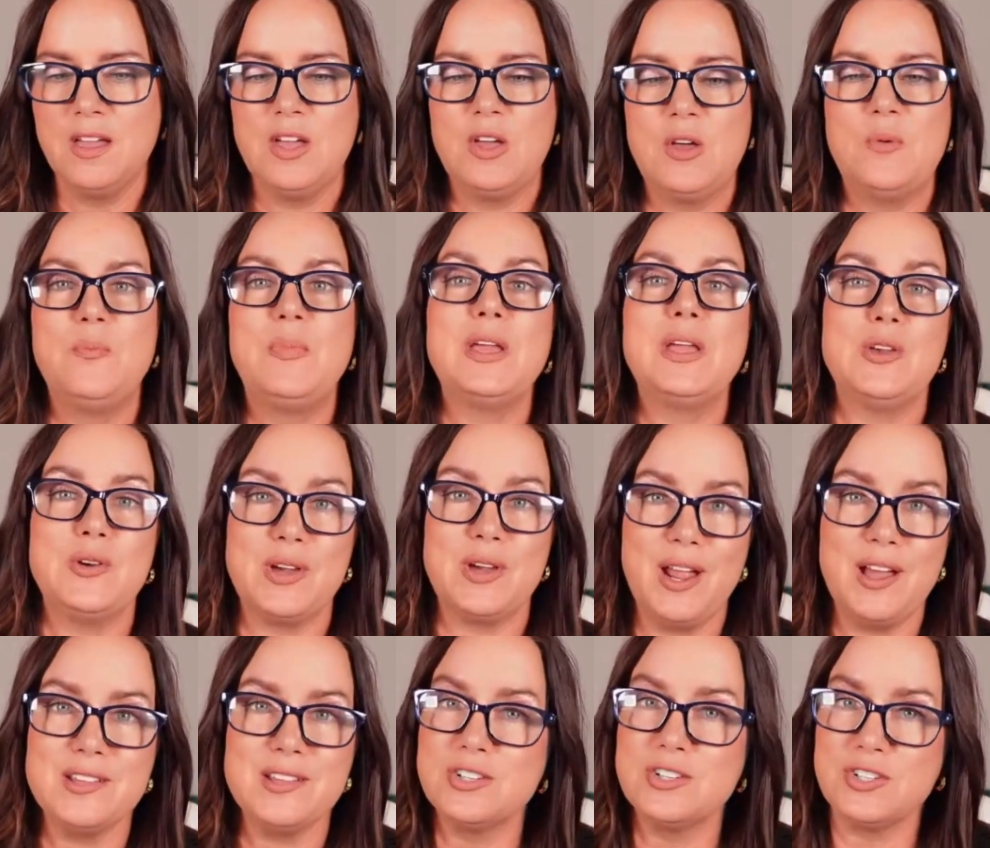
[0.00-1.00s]
But you could
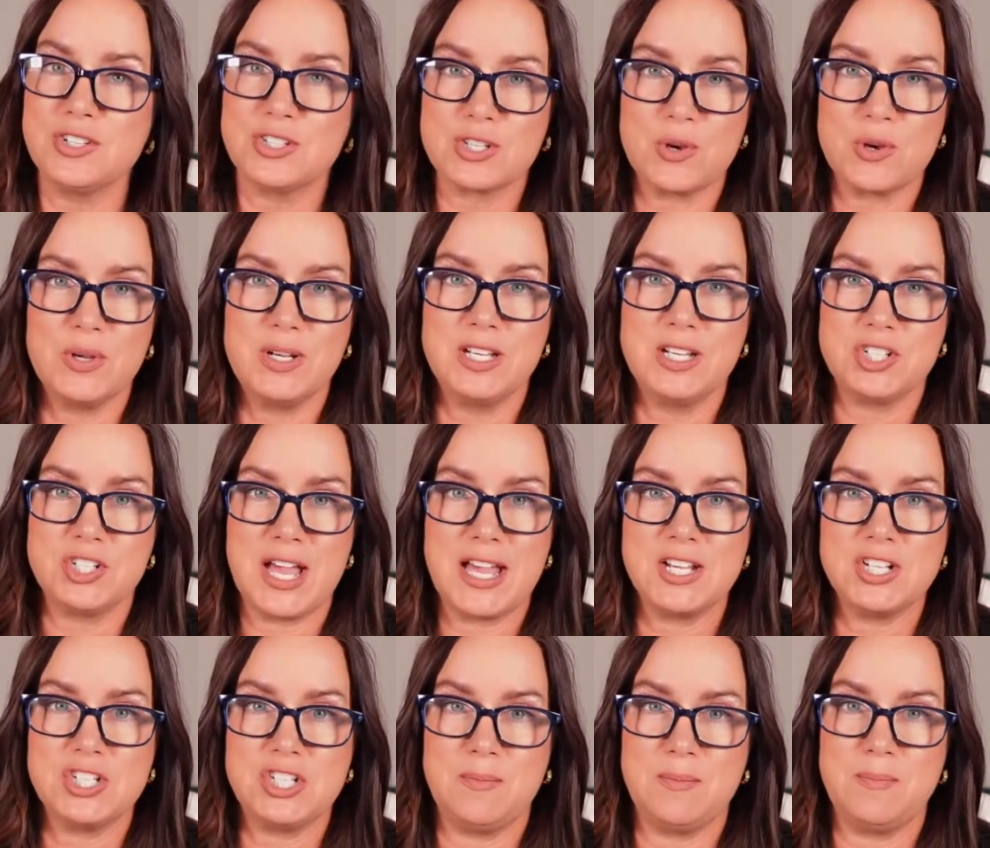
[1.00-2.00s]
also just go into Chat
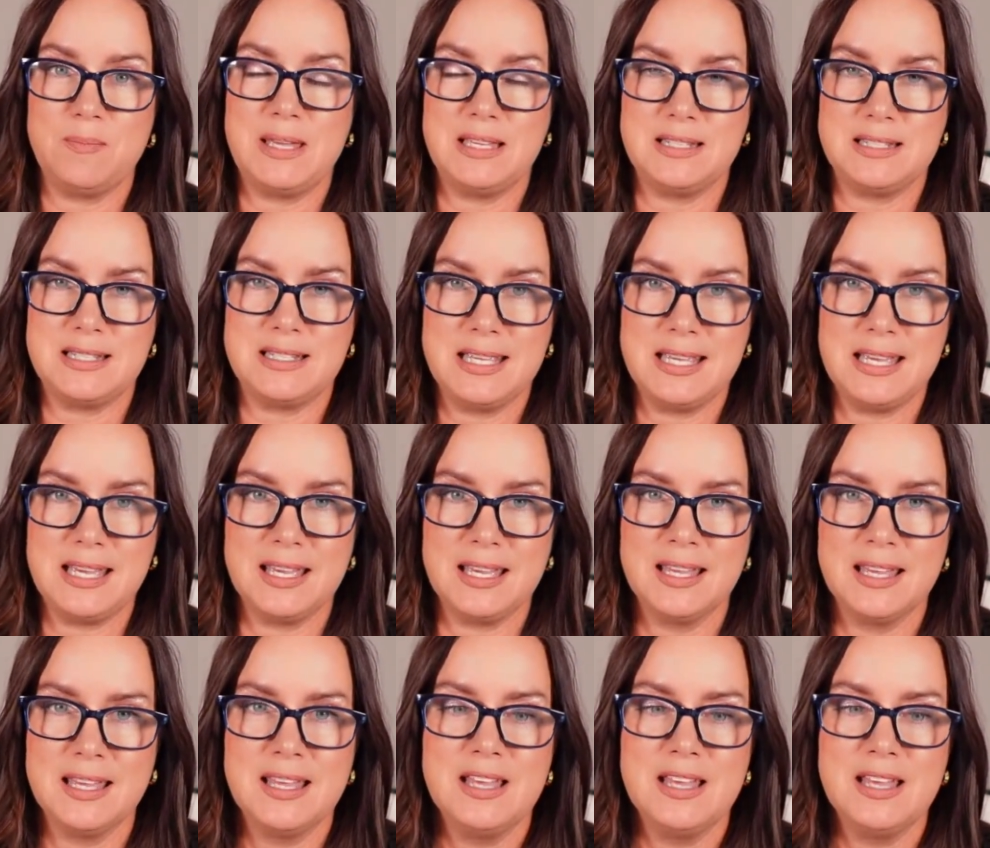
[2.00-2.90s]
GPT.